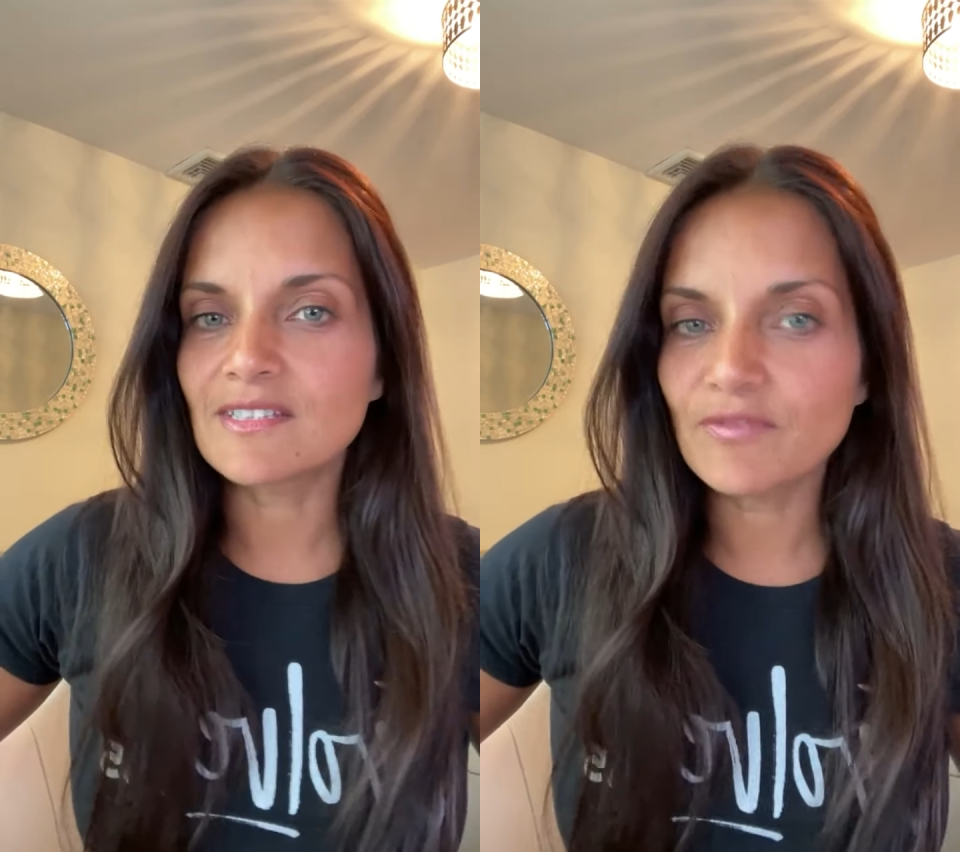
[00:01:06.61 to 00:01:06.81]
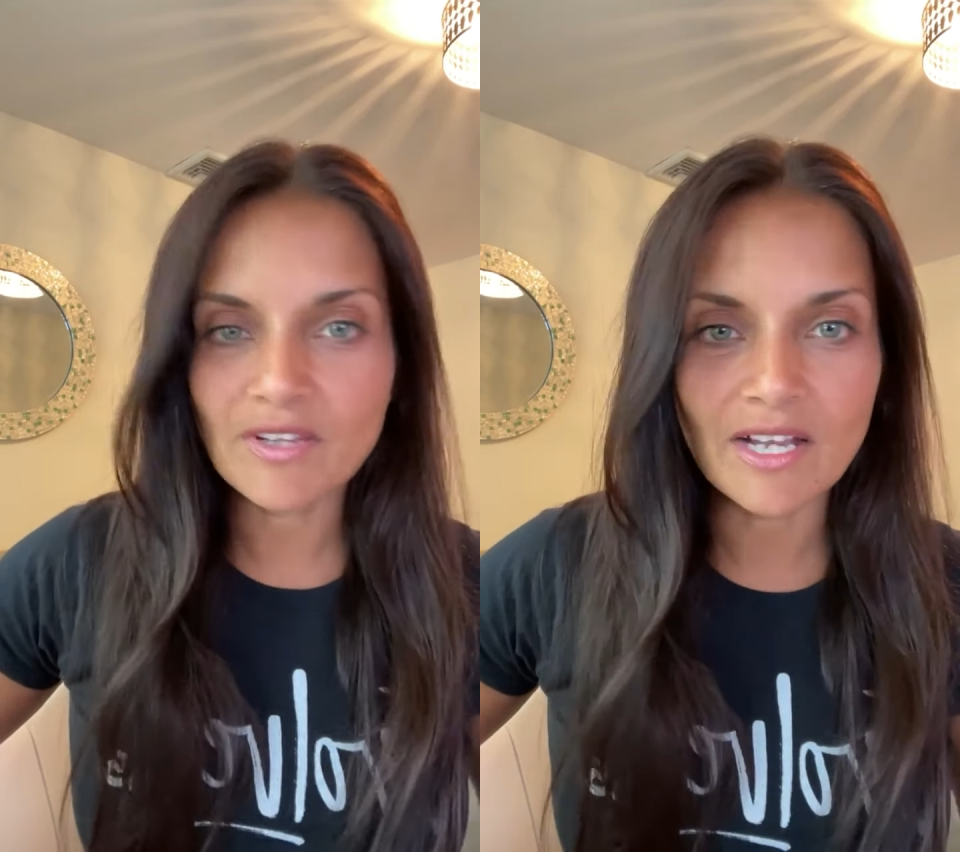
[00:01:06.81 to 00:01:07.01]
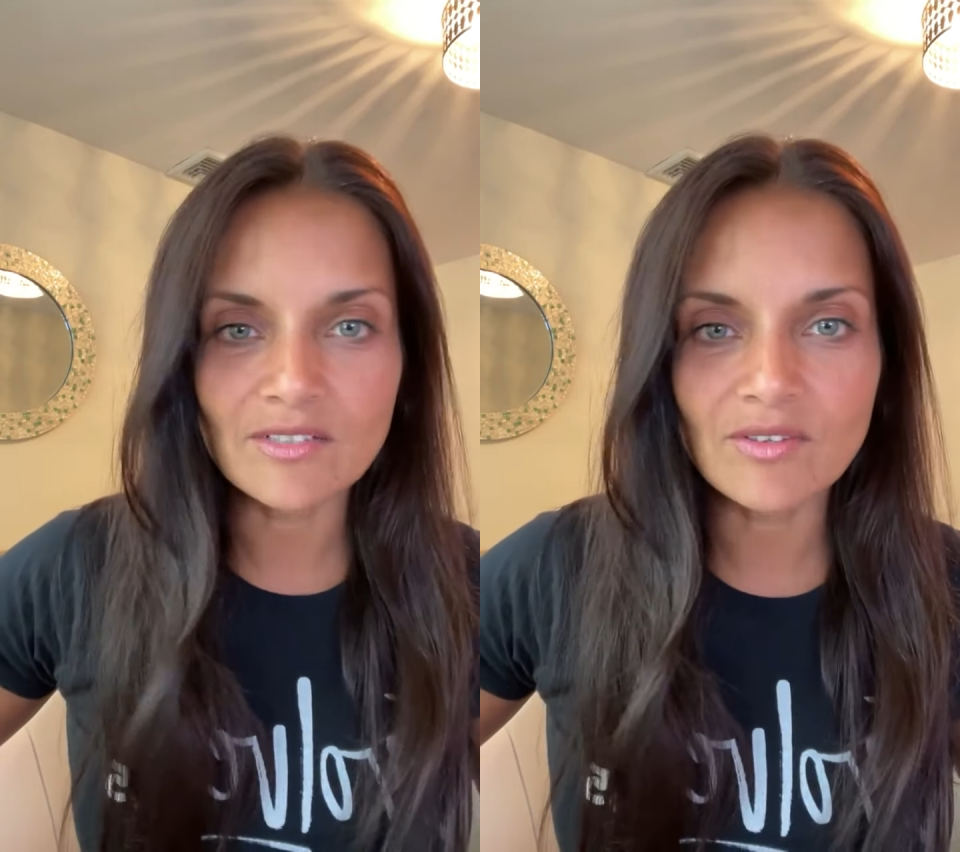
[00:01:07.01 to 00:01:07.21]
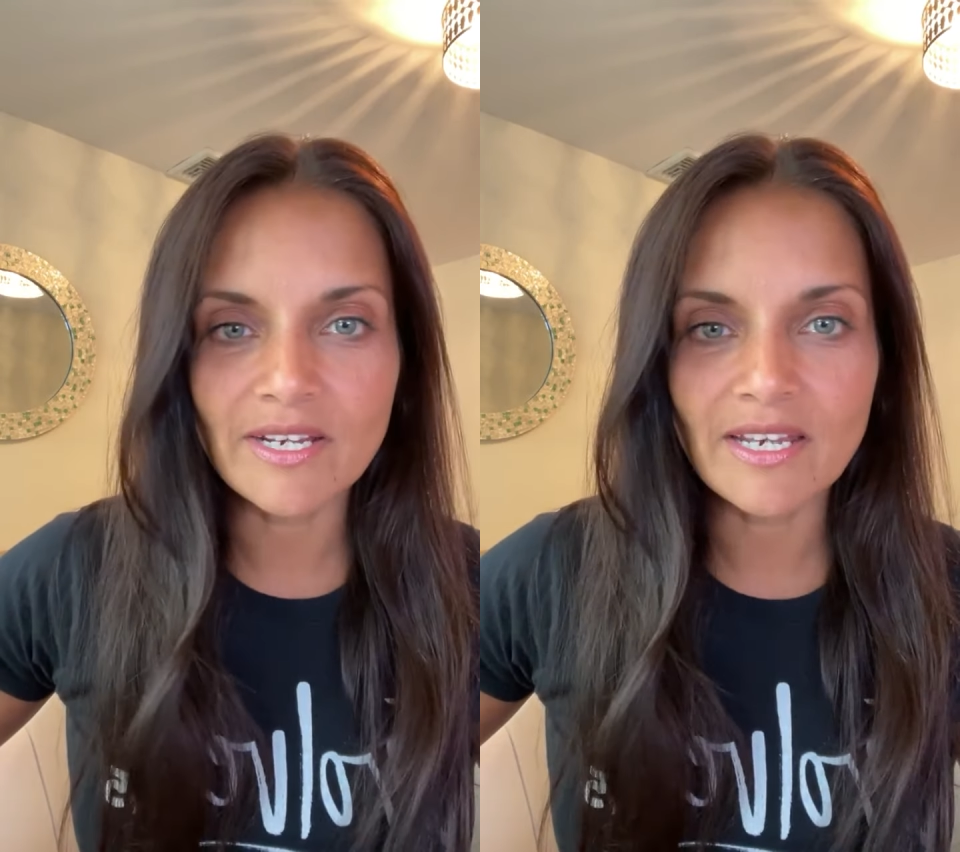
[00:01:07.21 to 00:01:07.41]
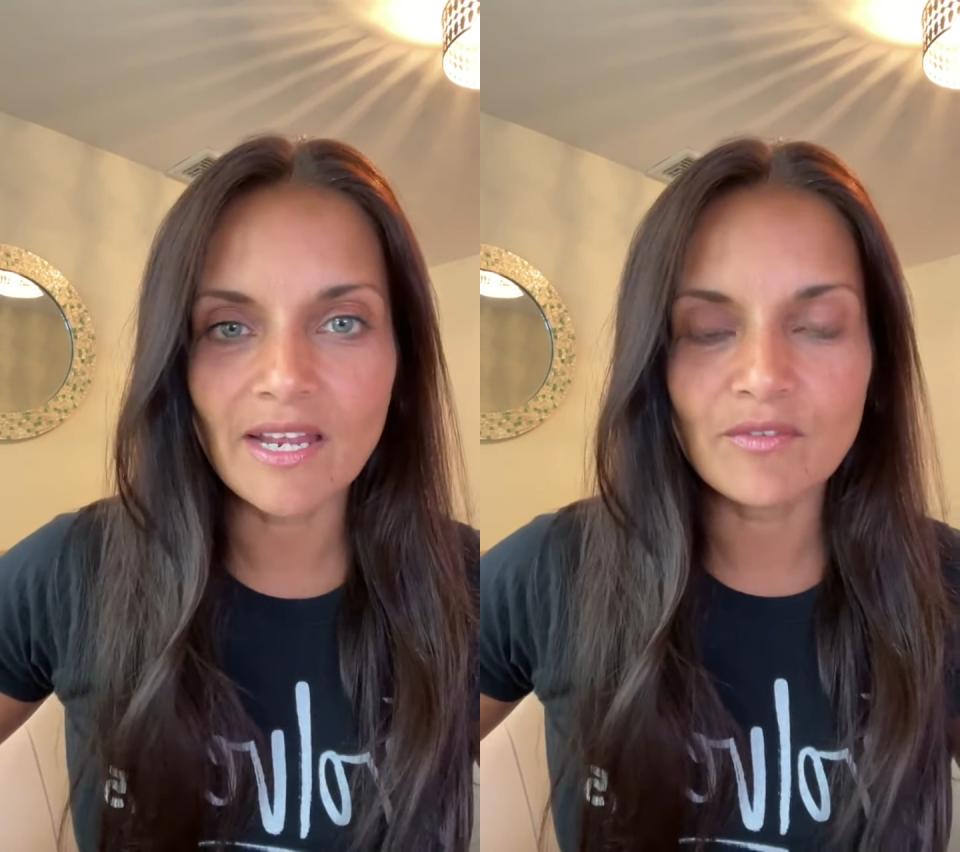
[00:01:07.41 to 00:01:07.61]
difficult
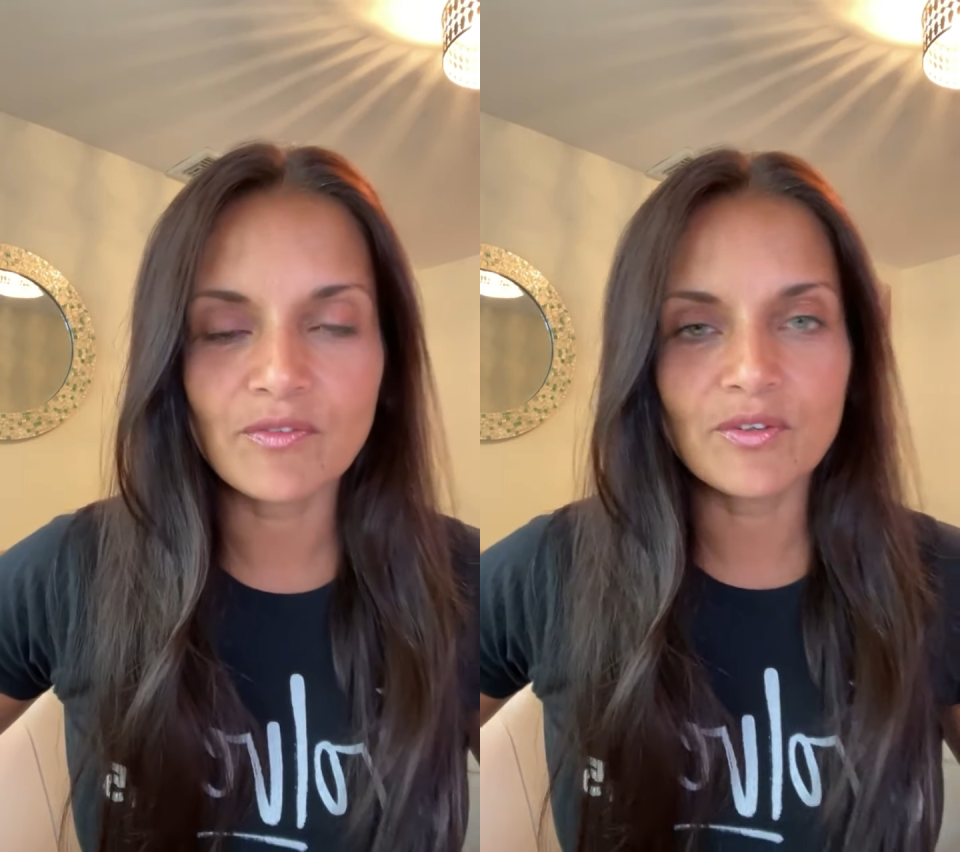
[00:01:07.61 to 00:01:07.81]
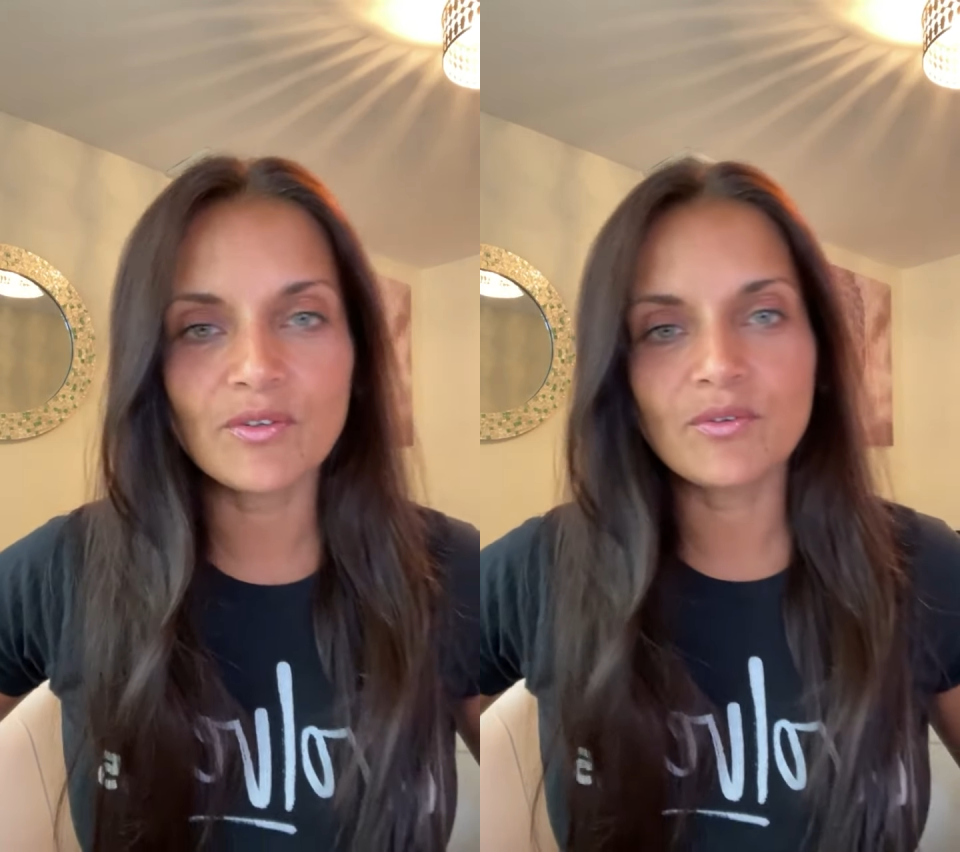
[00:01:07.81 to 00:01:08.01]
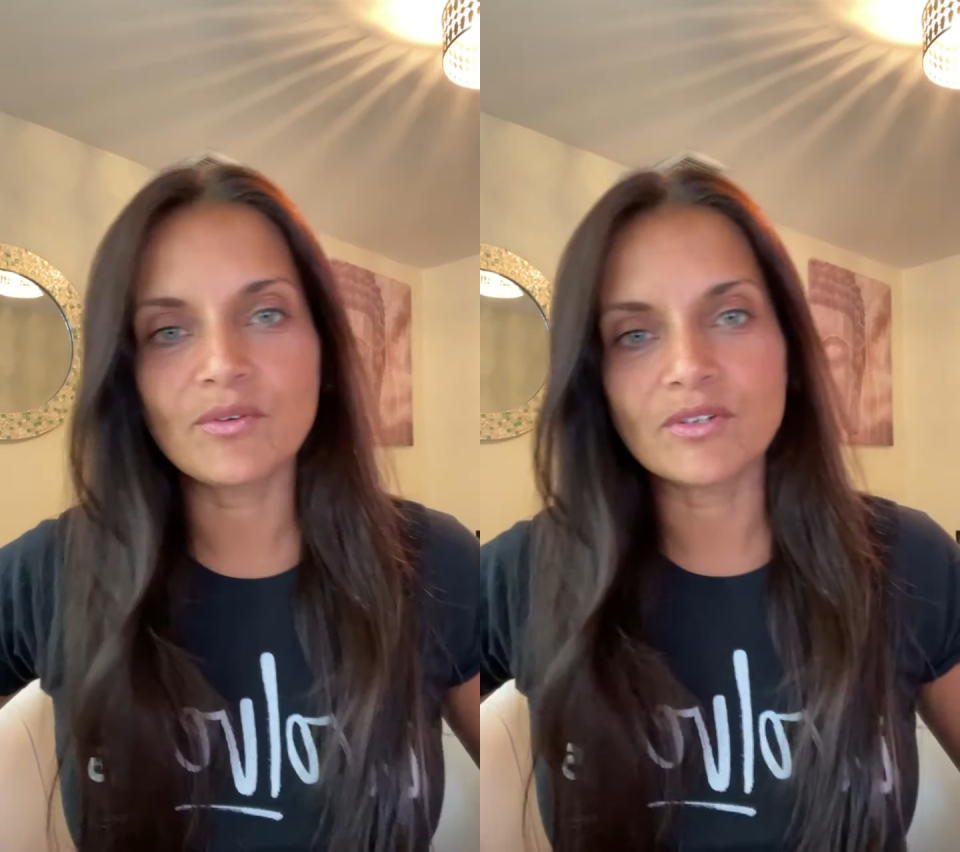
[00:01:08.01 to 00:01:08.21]
right now for you